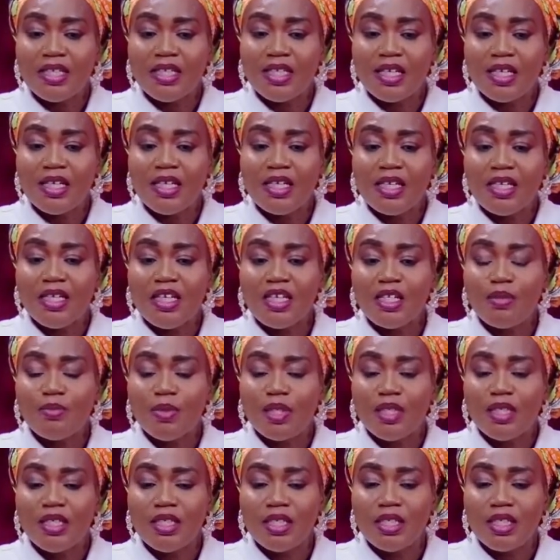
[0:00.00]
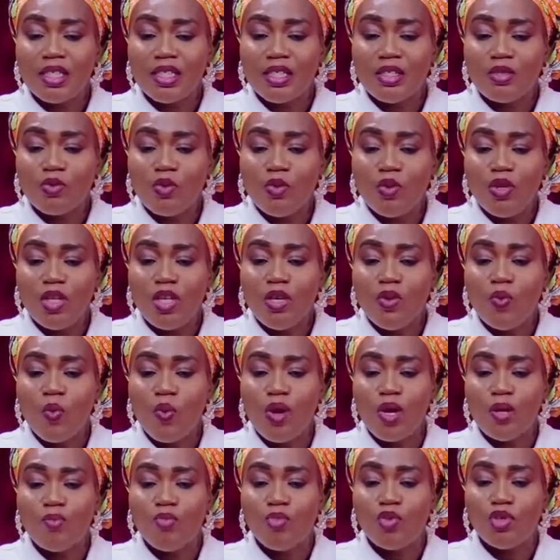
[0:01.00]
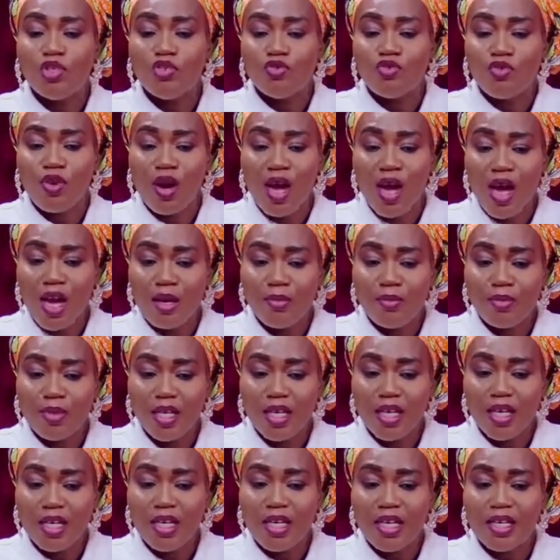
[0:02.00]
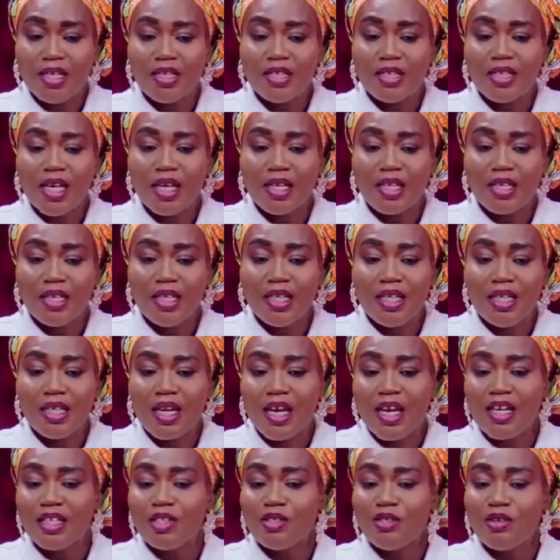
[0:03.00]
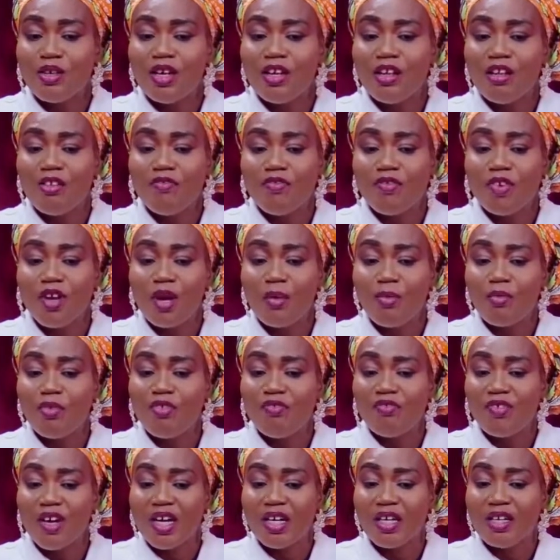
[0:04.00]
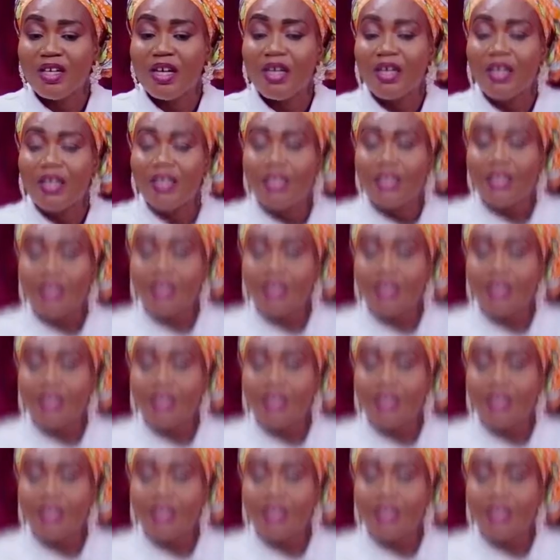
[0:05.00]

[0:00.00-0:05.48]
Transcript: take these medicines only when prescribed and exactly as your healthcare provider